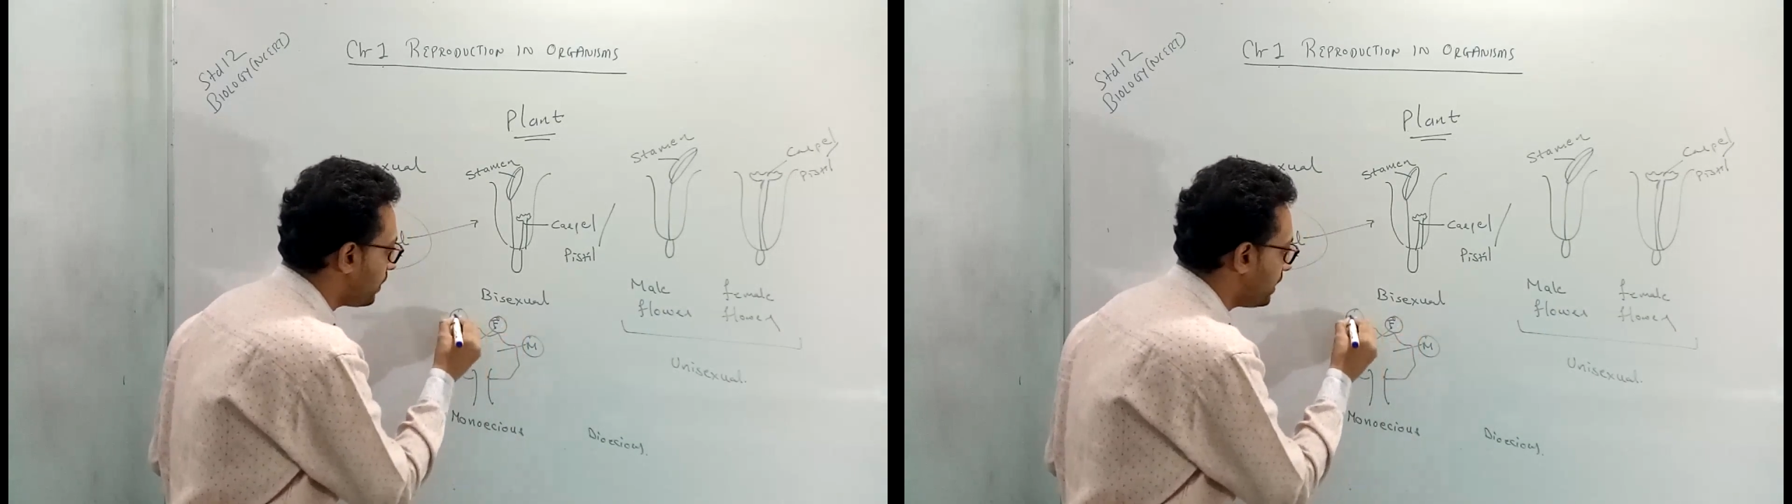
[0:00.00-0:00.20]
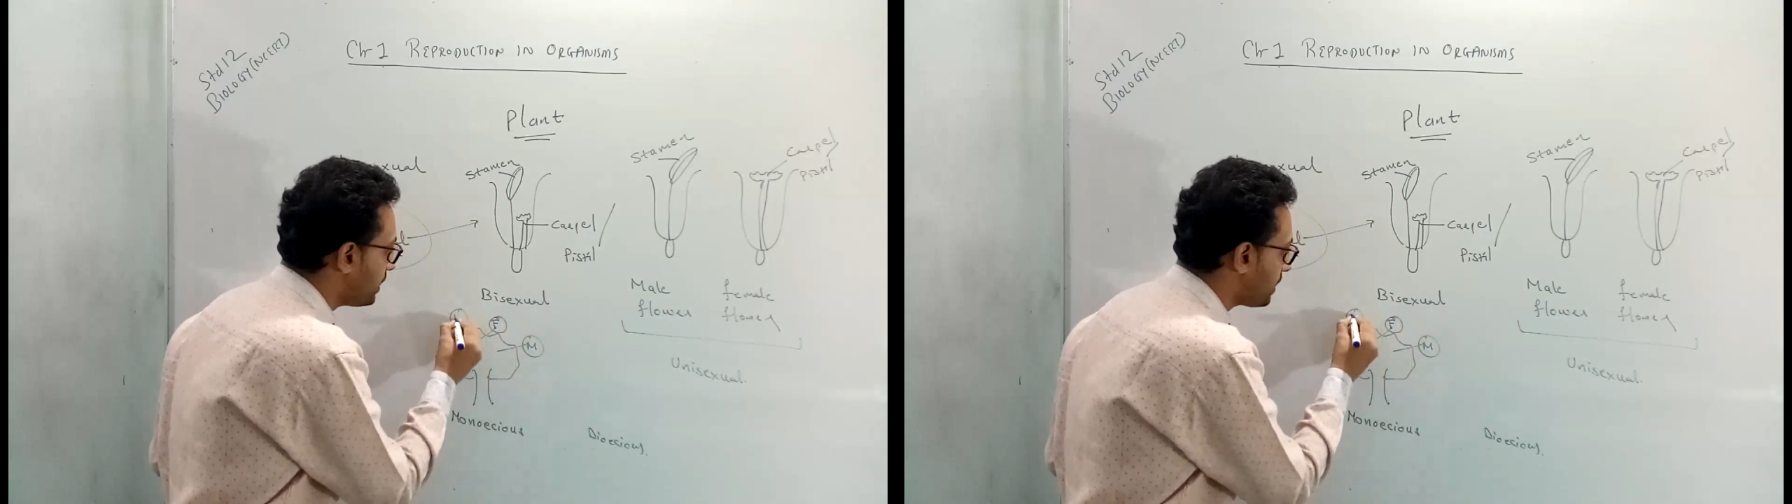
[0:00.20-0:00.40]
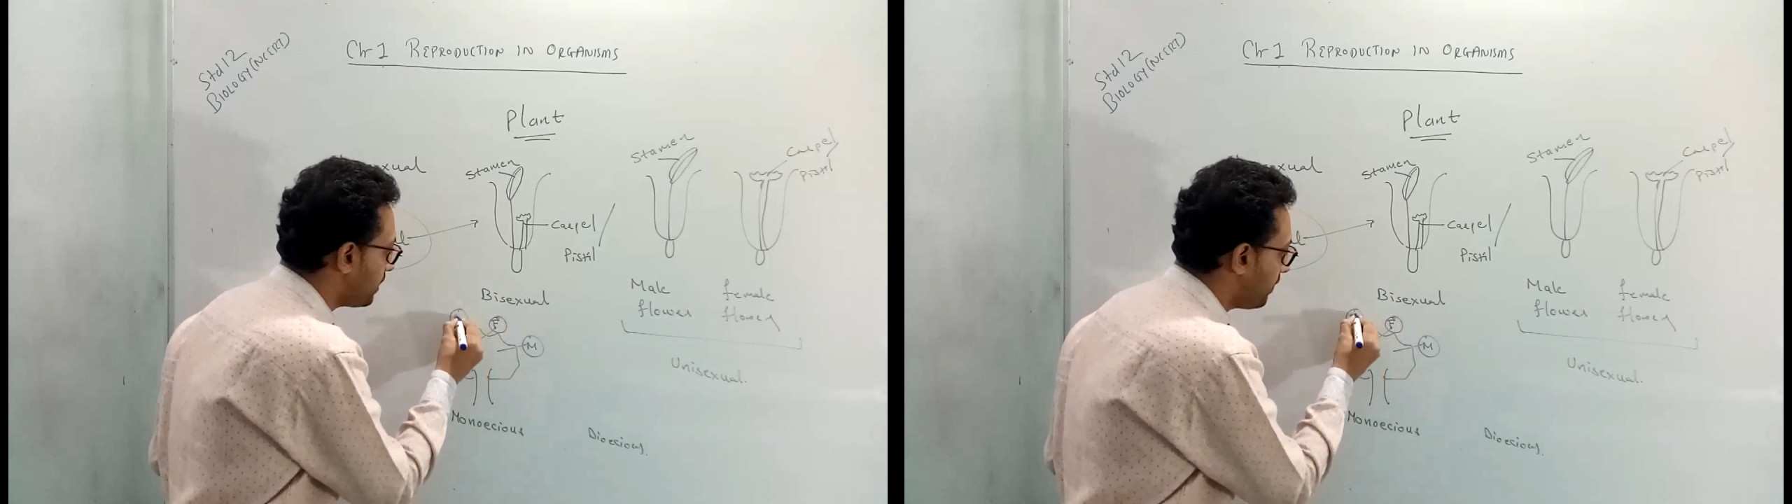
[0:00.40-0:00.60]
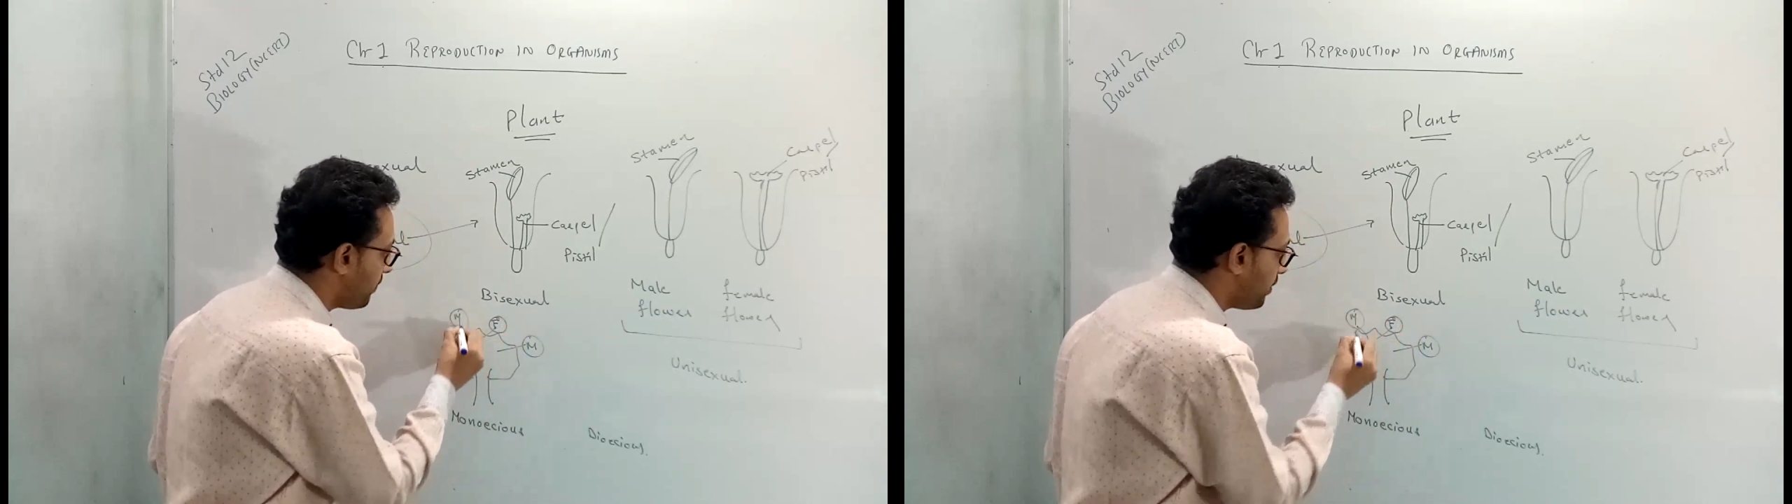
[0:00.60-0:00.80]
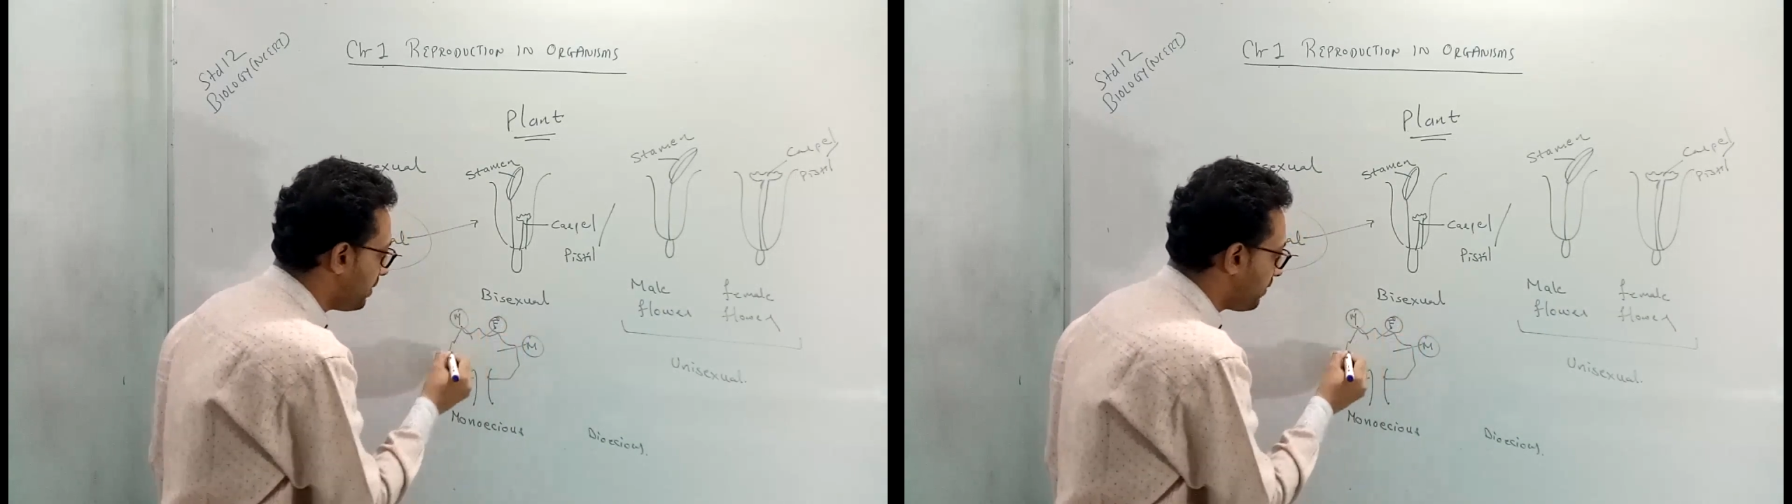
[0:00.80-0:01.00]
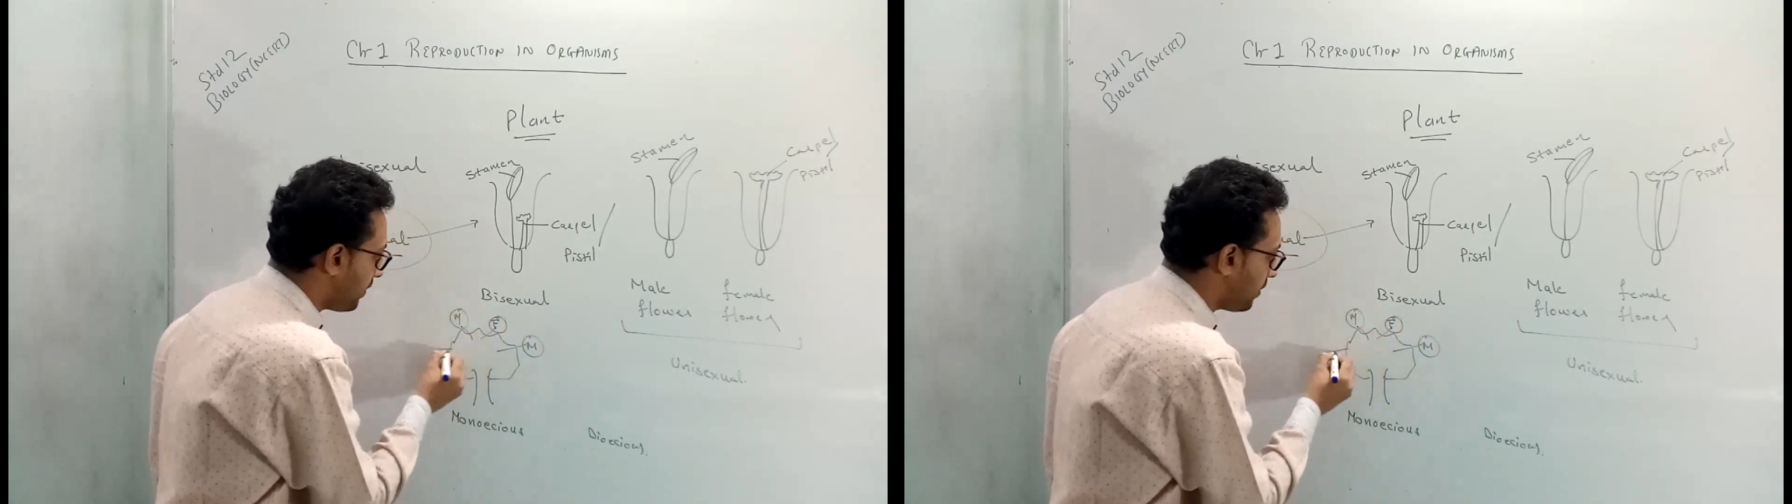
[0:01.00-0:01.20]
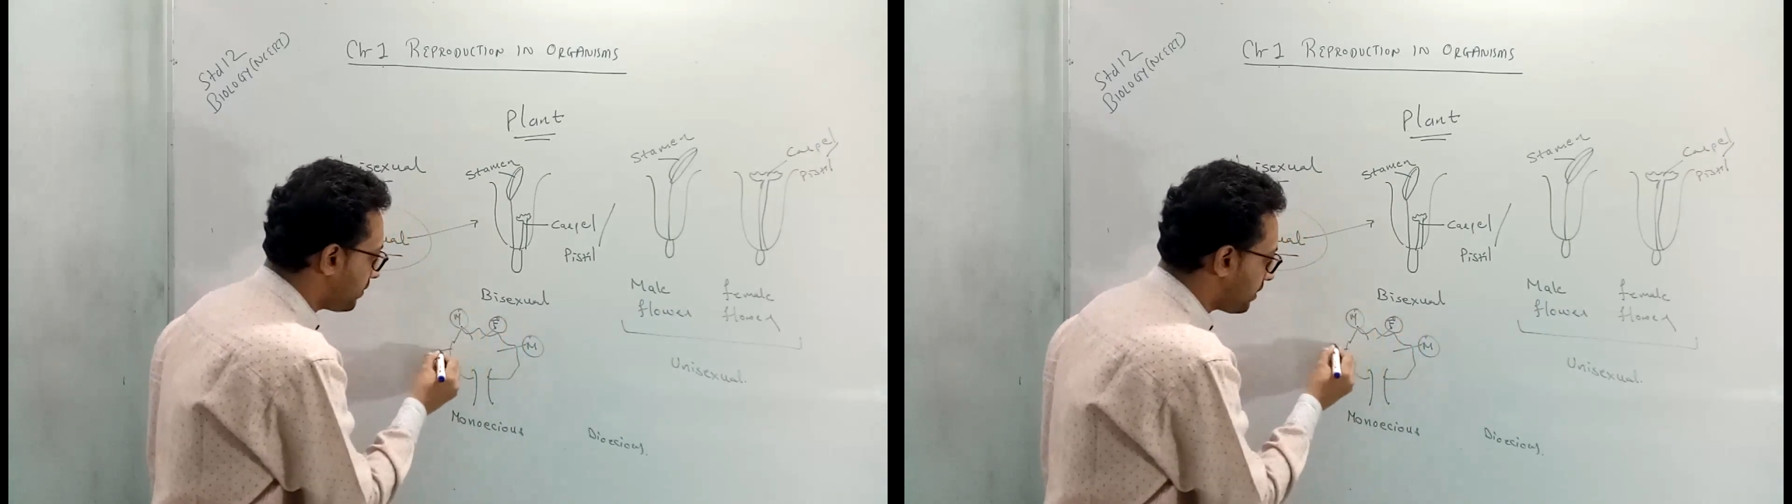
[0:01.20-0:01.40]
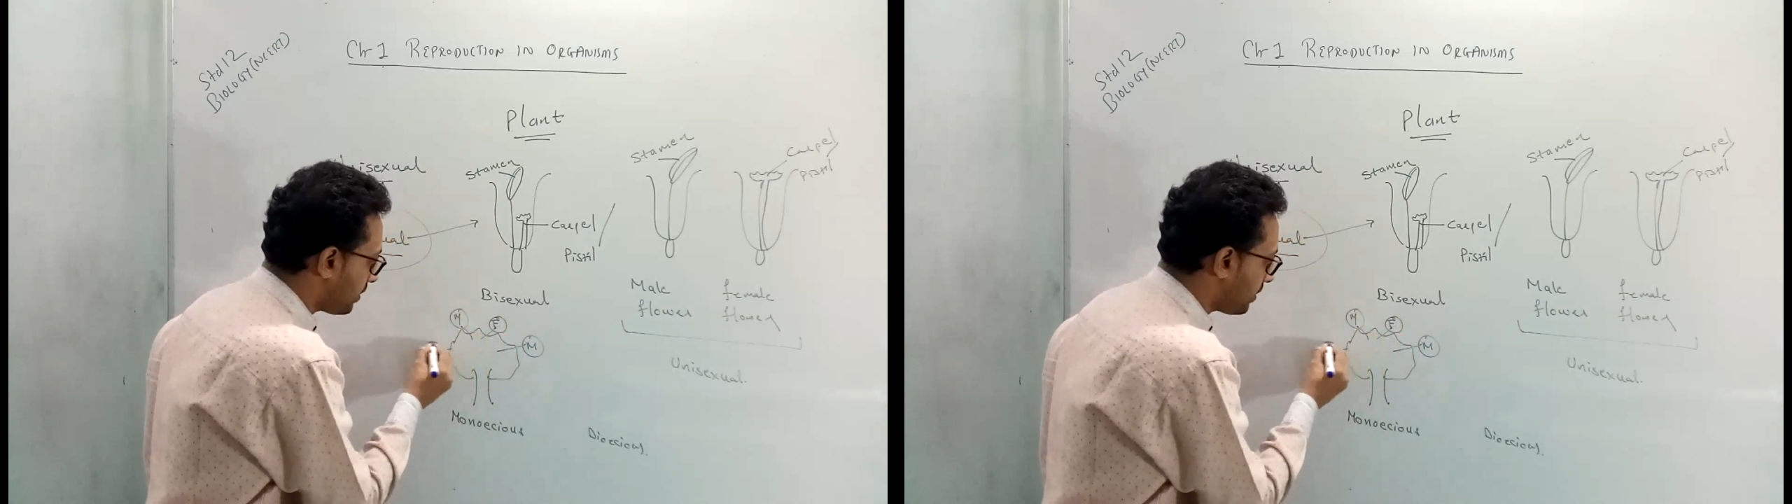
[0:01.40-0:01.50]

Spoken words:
as female flower.